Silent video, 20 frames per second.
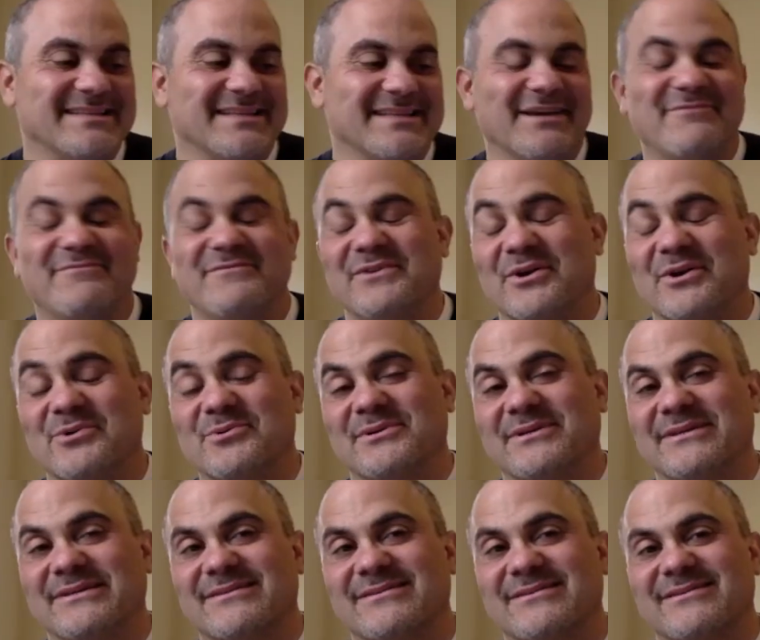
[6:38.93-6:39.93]
I've
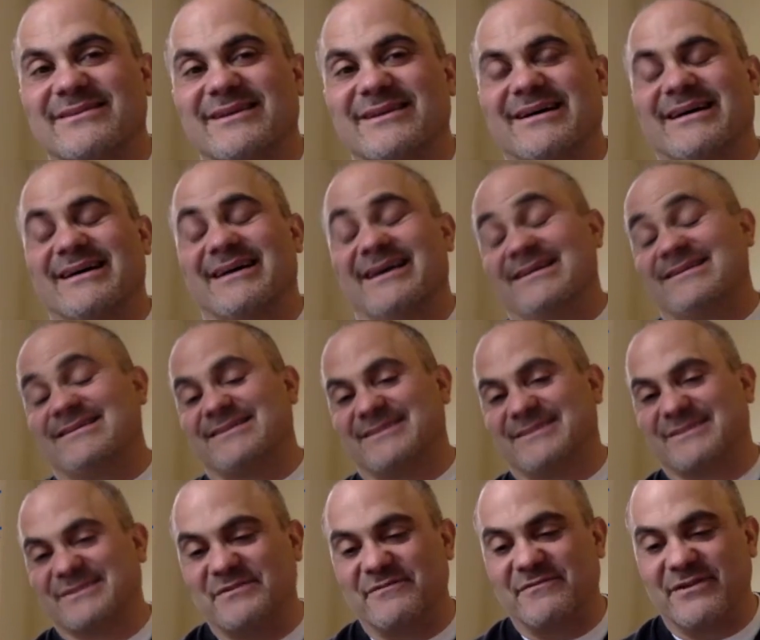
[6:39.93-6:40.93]
noticed as a
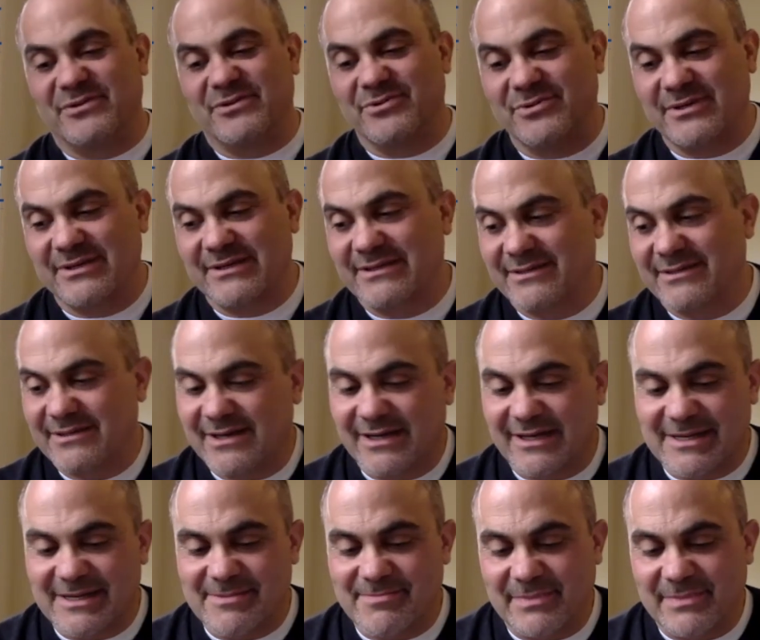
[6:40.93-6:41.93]
civilian
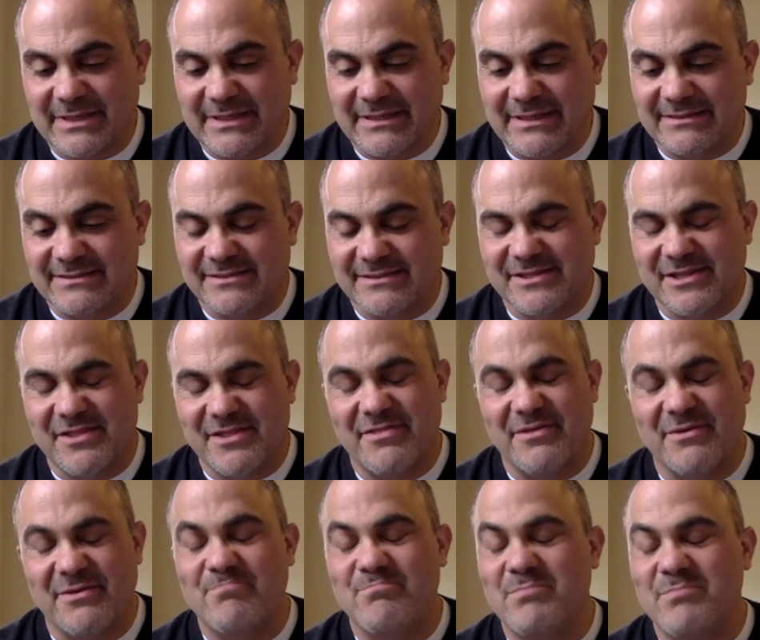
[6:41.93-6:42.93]
is
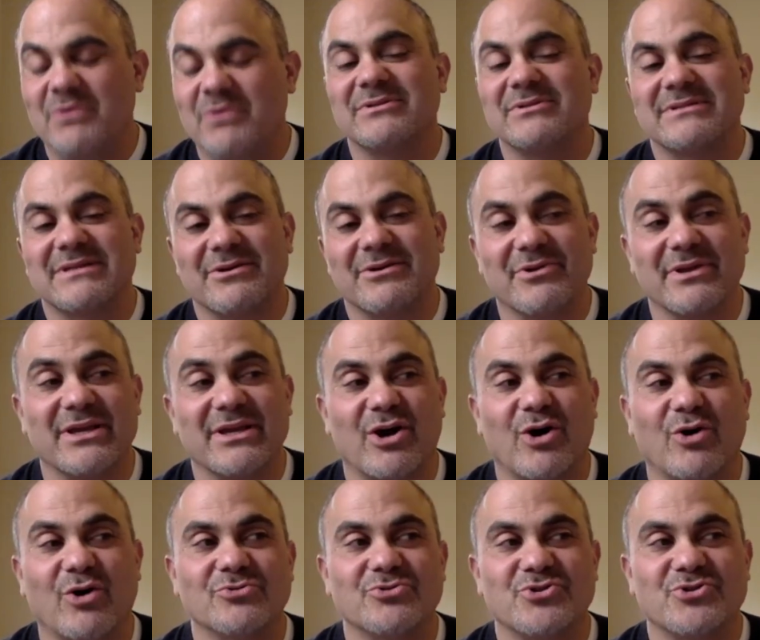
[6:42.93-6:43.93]
the military
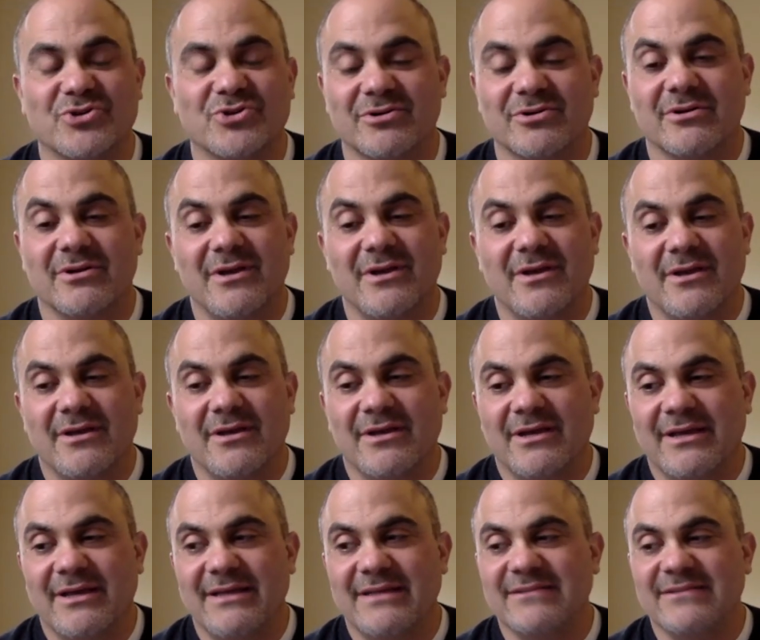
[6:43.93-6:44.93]
culture
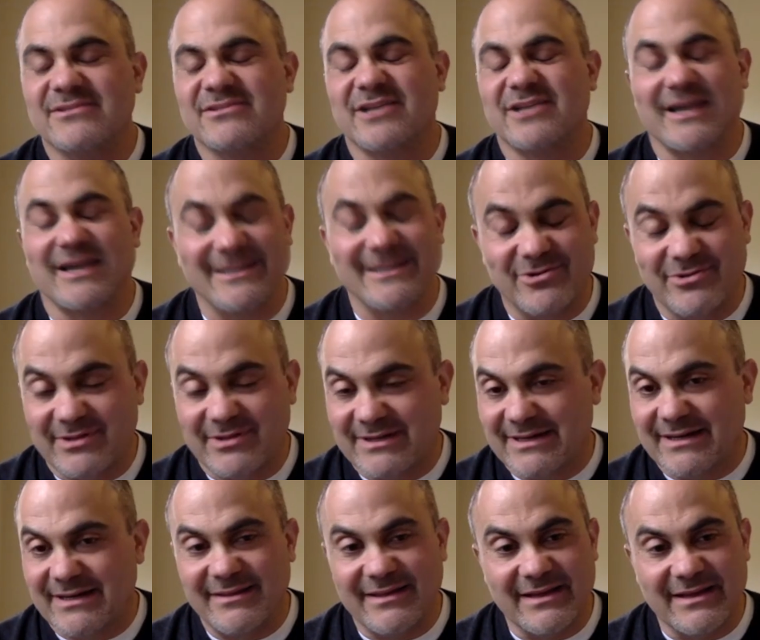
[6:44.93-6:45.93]
is tighter than
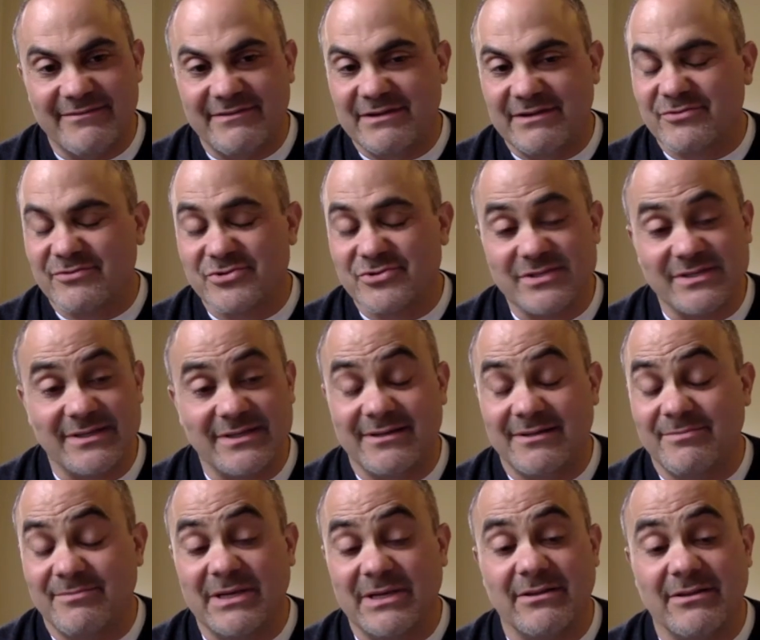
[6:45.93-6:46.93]
anything I've ever seen in
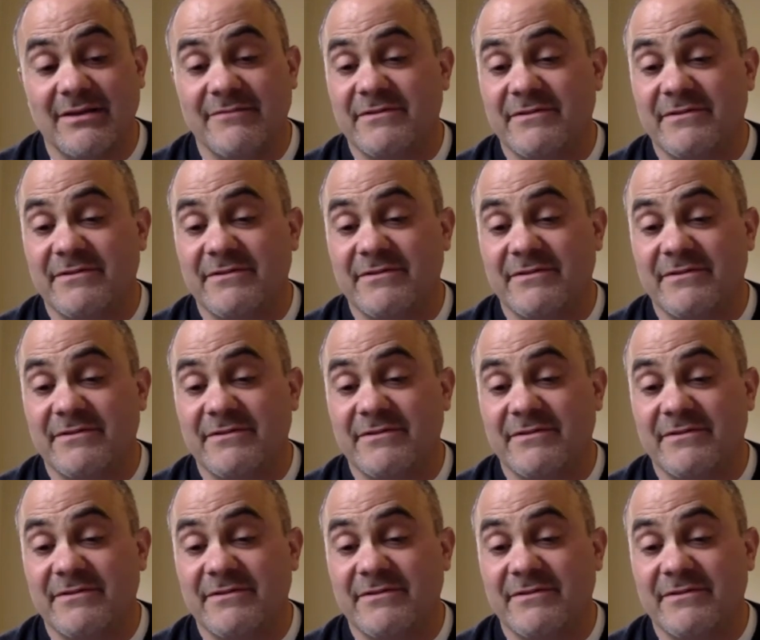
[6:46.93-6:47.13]
my life.